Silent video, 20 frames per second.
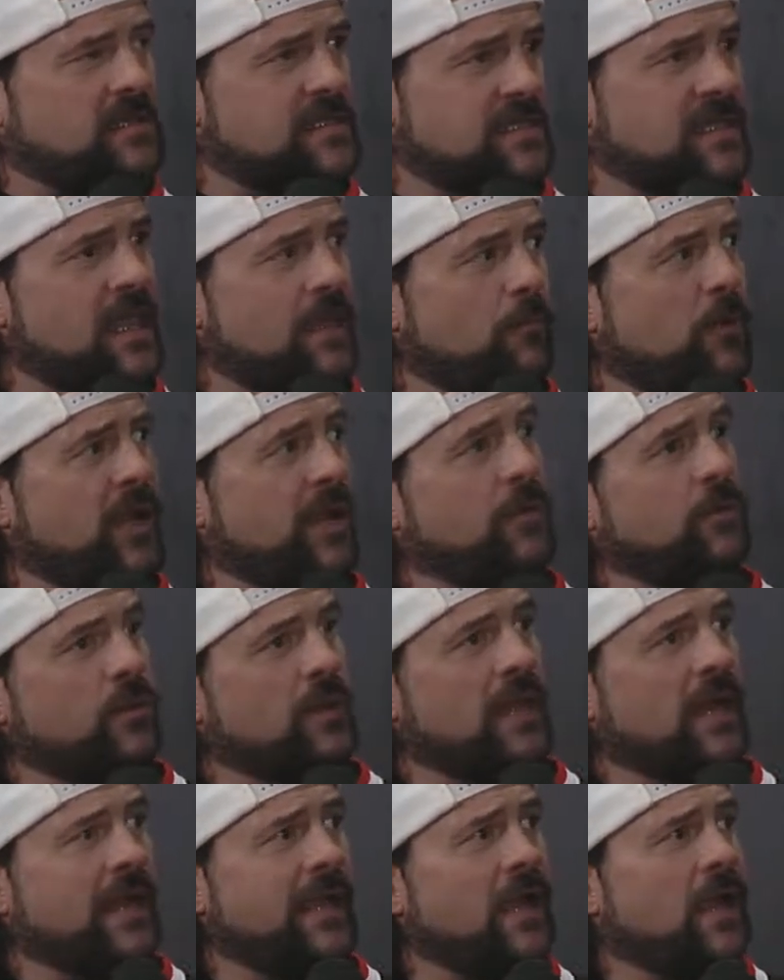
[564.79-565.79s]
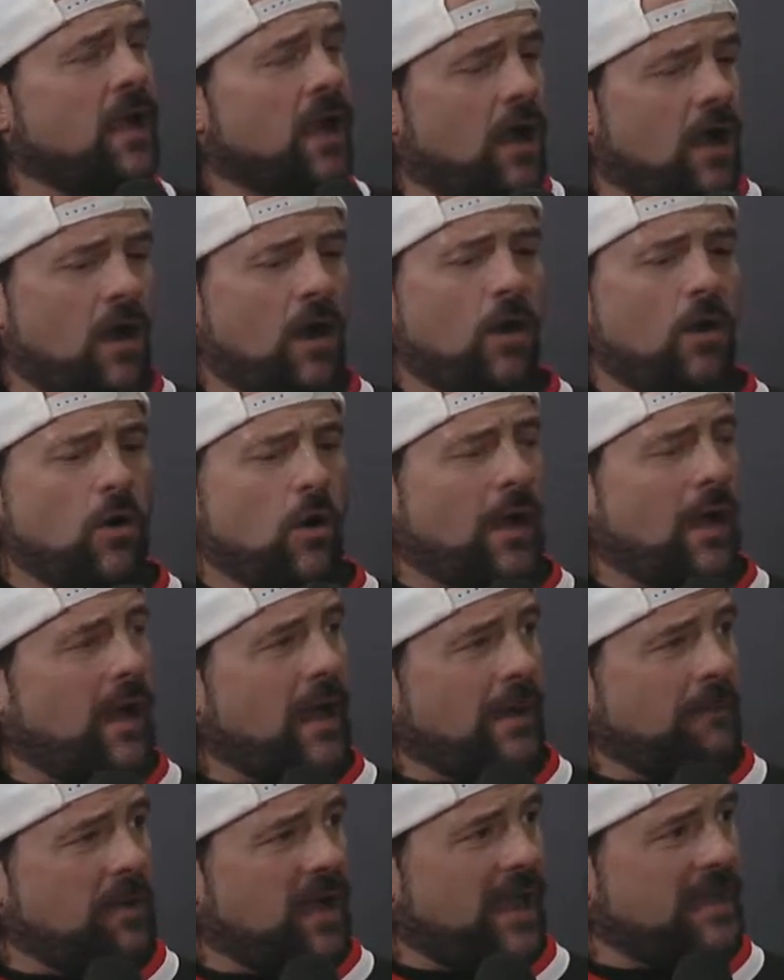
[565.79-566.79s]
The same way you were like, oh,
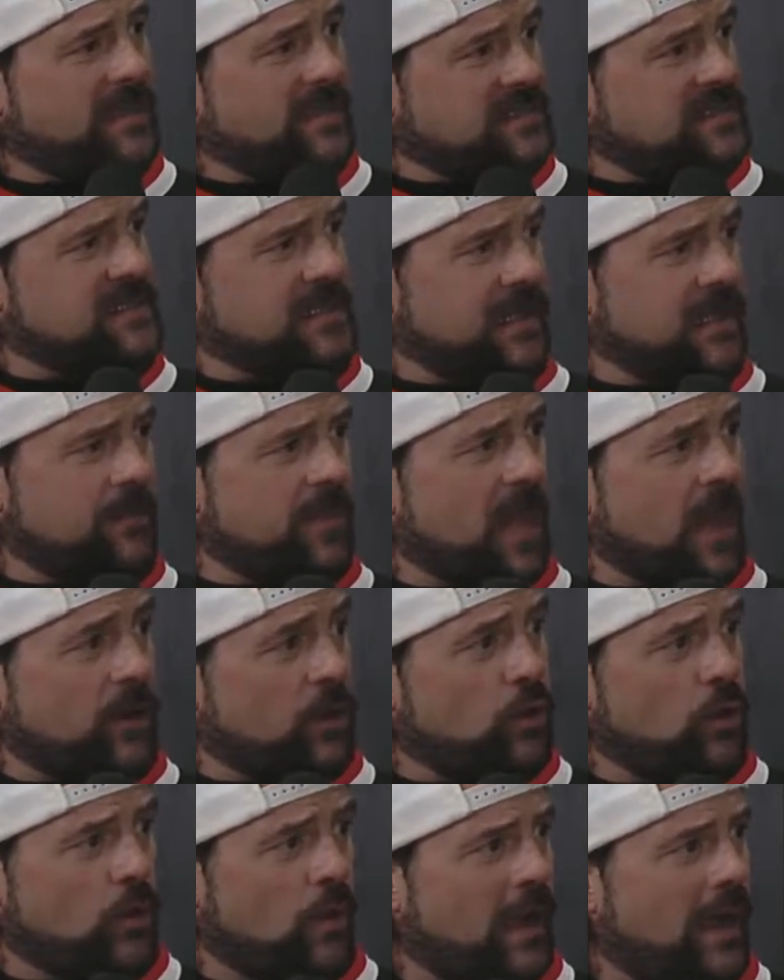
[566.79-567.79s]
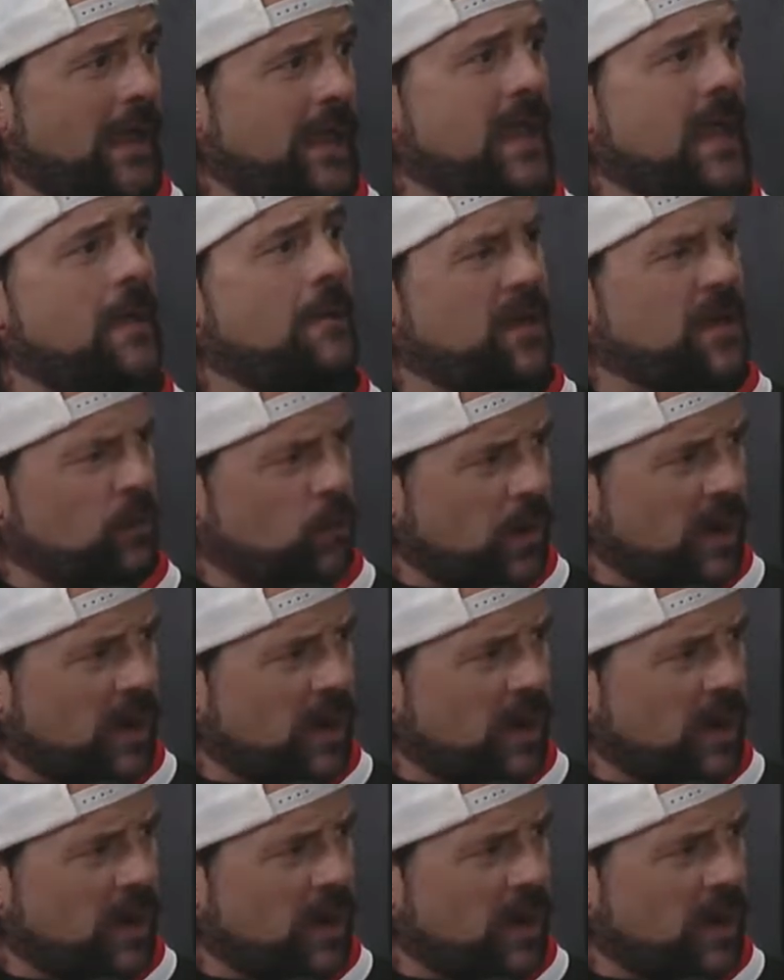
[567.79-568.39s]
I could sing about who I am and